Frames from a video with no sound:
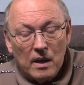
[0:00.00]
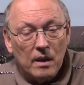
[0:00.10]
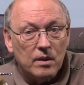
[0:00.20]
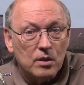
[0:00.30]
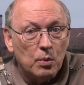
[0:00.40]

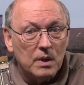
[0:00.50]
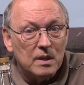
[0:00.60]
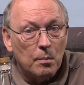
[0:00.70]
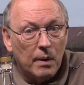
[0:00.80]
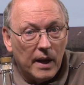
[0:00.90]
And this one is
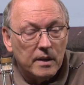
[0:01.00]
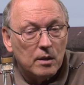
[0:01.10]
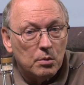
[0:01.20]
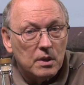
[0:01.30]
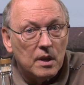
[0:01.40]
a blended
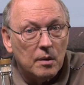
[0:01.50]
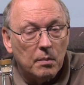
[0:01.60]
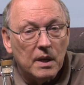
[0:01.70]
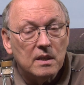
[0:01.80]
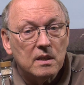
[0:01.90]
whiskey,
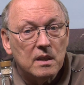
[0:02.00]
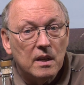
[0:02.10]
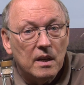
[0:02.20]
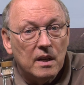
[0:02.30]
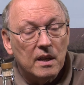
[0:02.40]
means
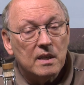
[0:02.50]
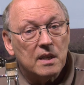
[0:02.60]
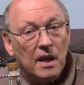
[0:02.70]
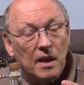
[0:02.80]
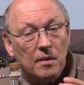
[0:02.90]
it's
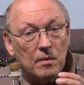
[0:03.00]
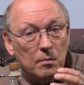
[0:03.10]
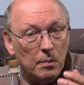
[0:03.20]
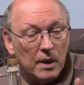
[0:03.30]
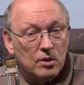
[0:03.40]
a
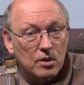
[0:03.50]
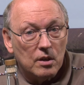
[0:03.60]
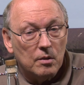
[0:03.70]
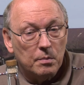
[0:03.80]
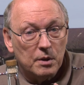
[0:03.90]

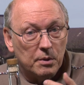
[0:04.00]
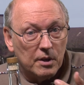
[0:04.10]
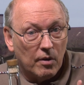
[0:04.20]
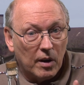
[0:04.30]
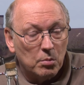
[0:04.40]
mixture between
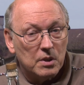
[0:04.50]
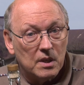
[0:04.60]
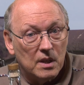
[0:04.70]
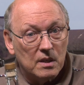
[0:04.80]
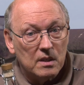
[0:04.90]
grain
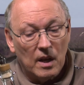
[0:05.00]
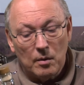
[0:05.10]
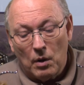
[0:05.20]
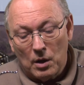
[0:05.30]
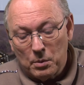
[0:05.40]
whiskies and
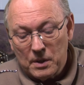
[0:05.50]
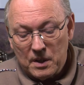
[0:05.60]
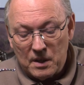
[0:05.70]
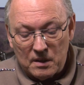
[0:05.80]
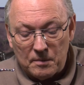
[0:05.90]
malt
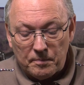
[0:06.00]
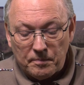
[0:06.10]
whiskies.